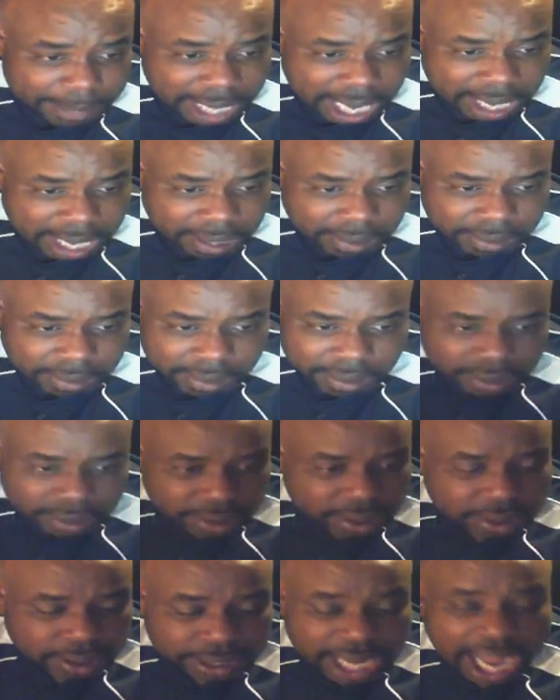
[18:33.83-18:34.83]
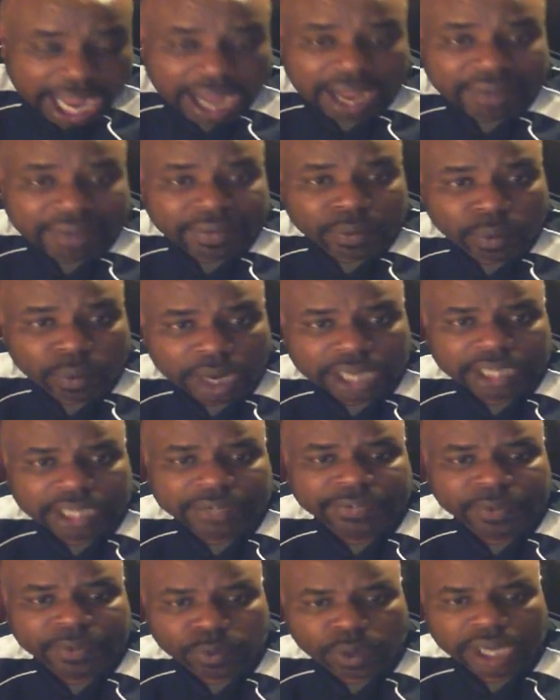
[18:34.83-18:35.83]
Y'all, y'all have a
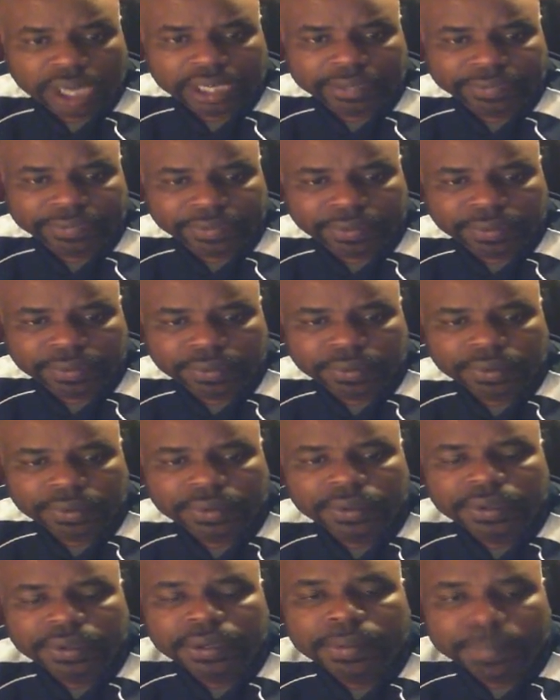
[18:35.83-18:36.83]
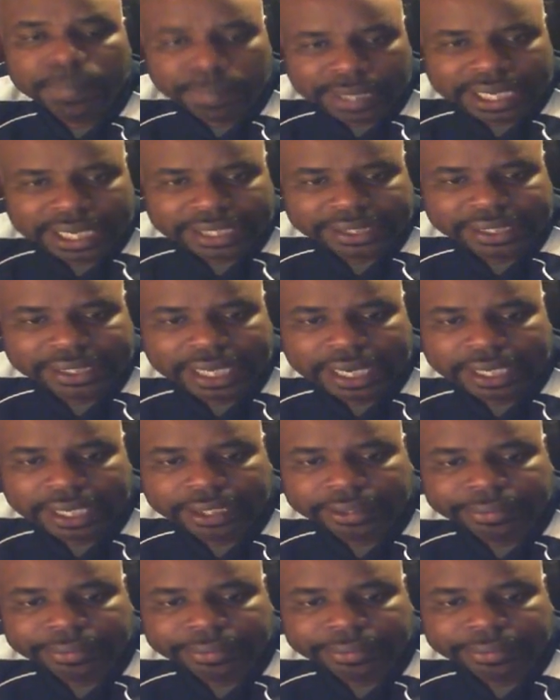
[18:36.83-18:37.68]
wonderful, wonderful, blessed day.